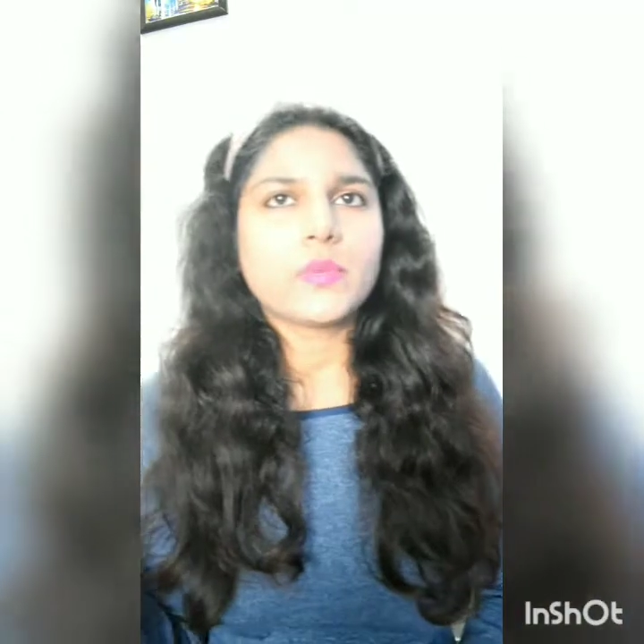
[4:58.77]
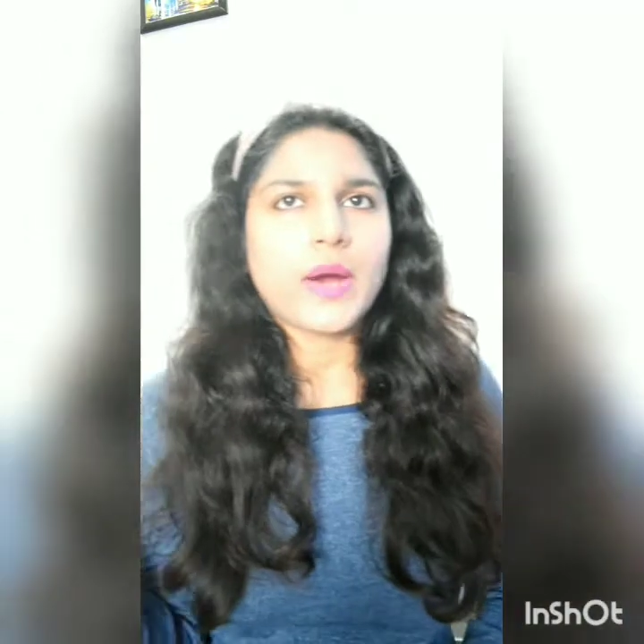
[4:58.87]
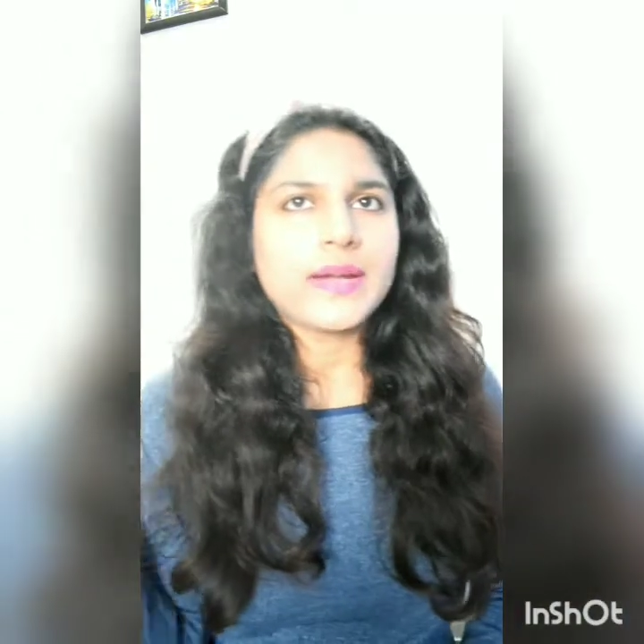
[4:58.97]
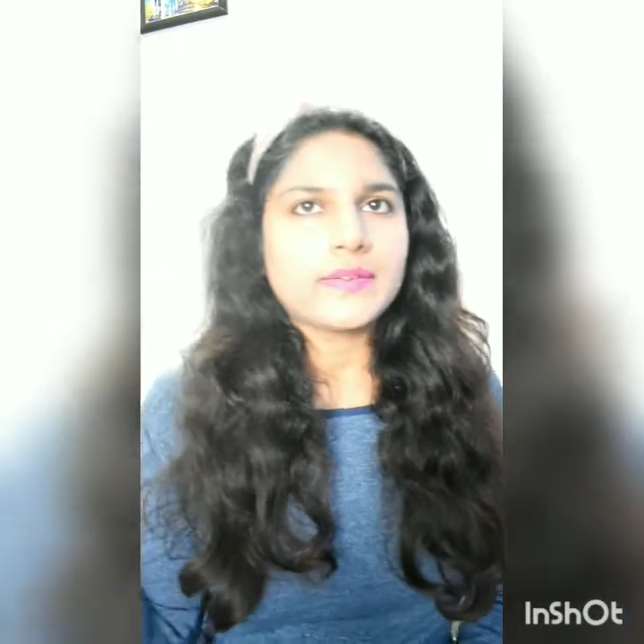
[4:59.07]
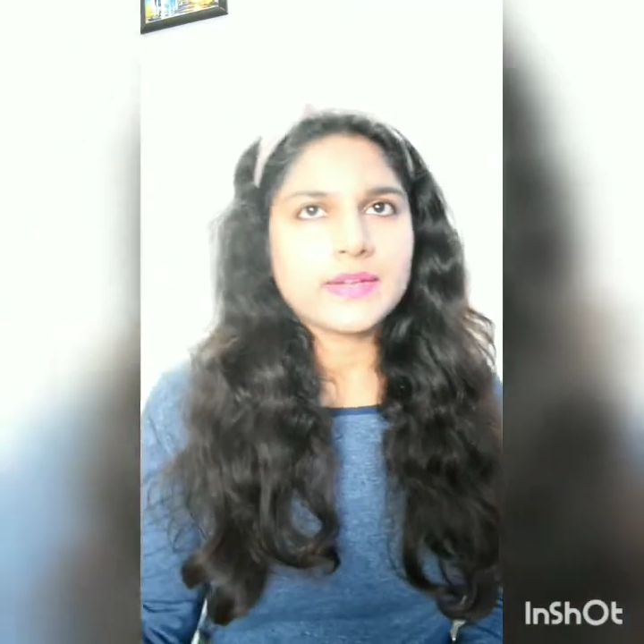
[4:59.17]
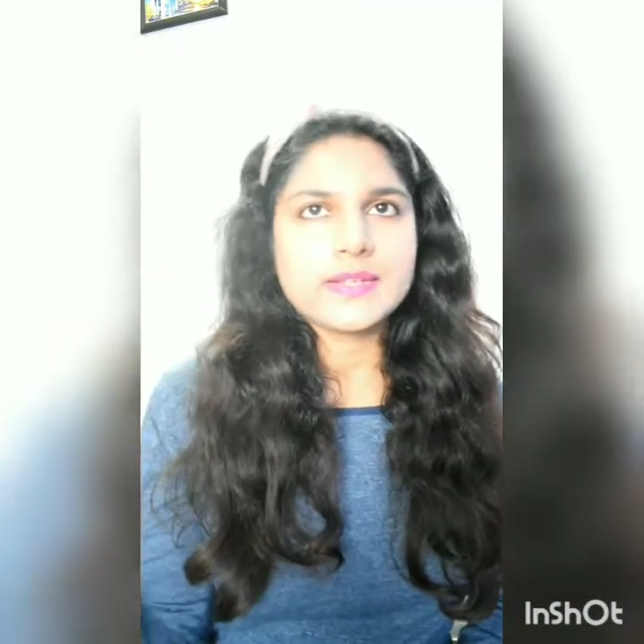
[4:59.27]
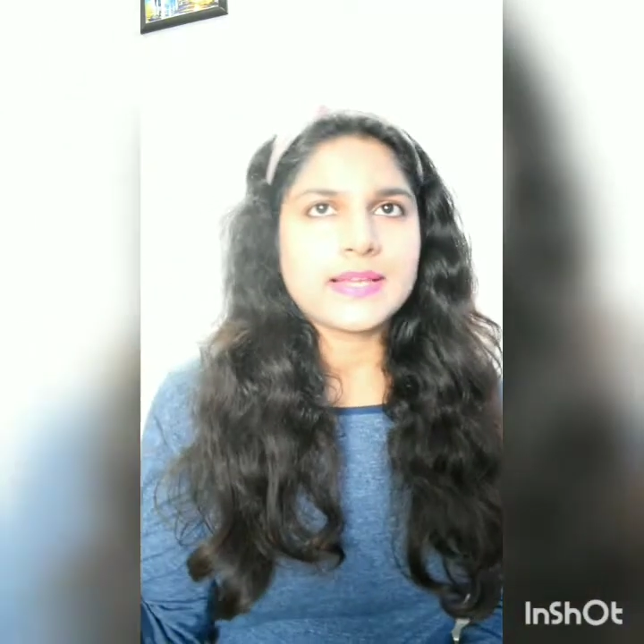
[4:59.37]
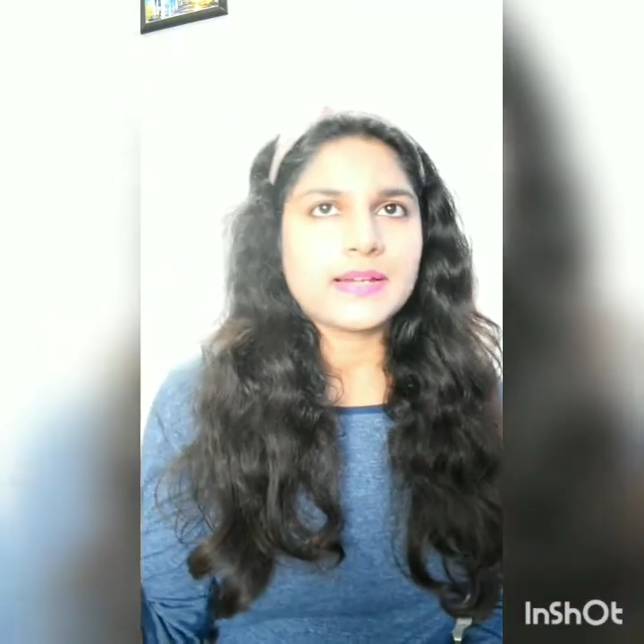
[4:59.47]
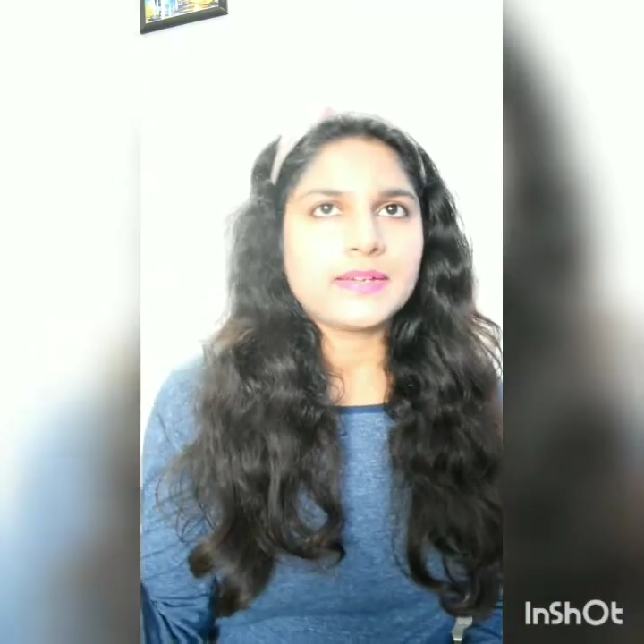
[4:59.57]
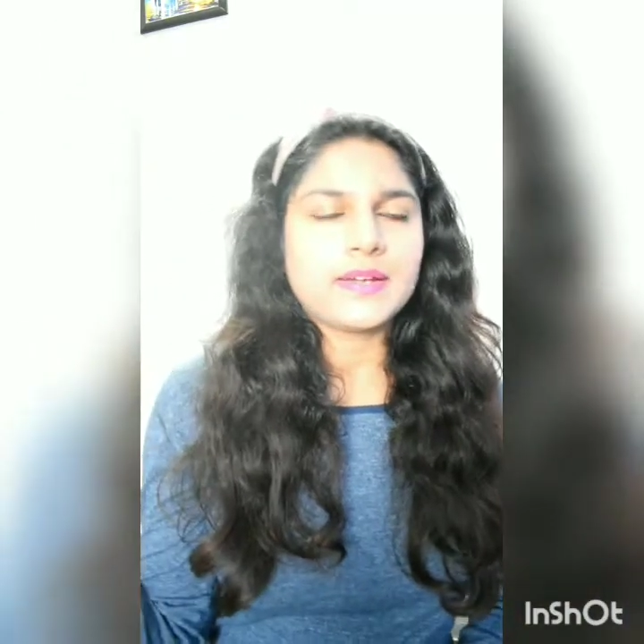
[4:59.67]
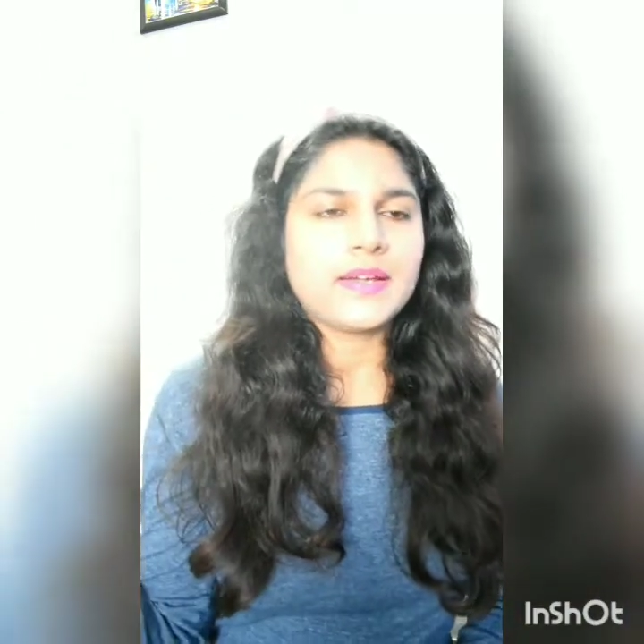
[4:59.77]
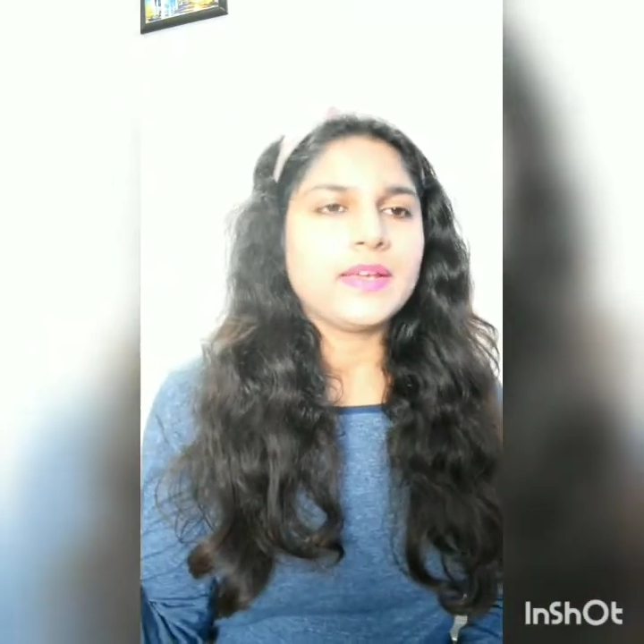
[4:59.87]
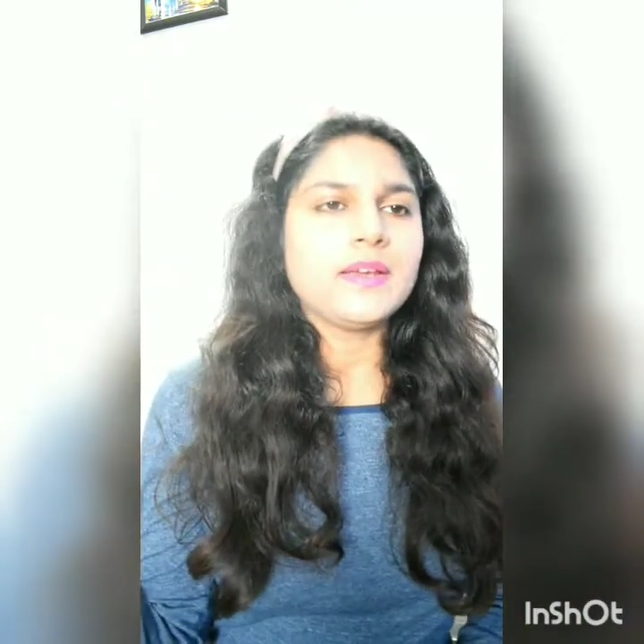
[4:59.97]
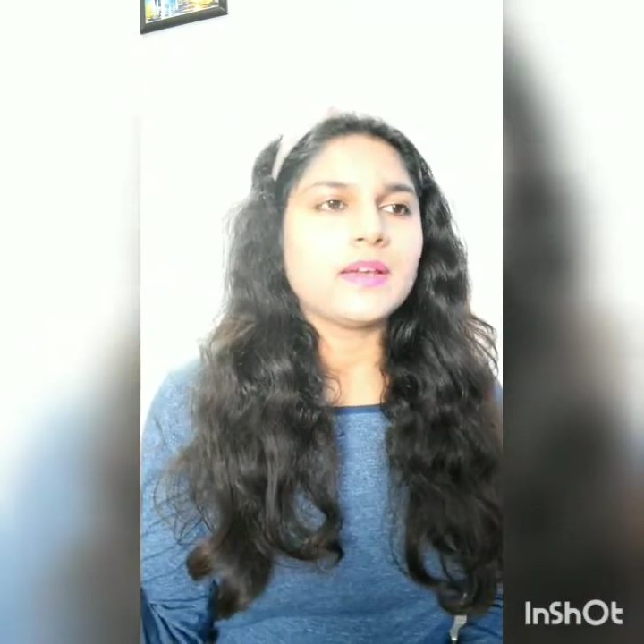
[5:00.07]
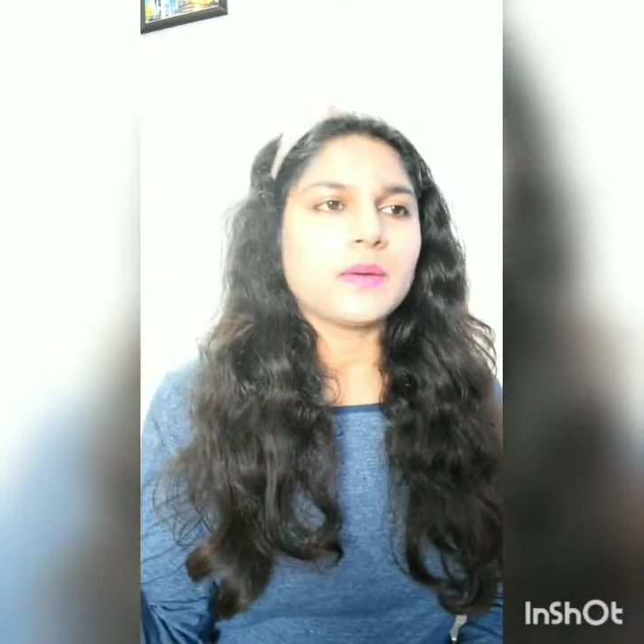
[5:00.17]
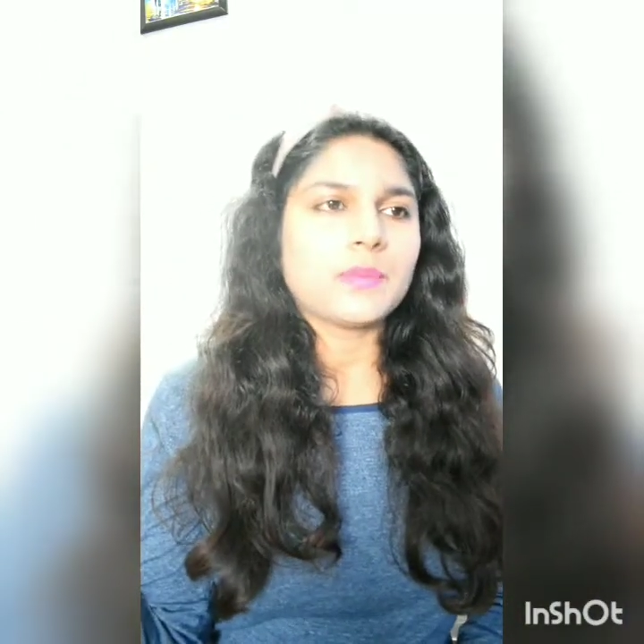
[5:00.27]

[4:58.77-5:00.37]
quite recently uh,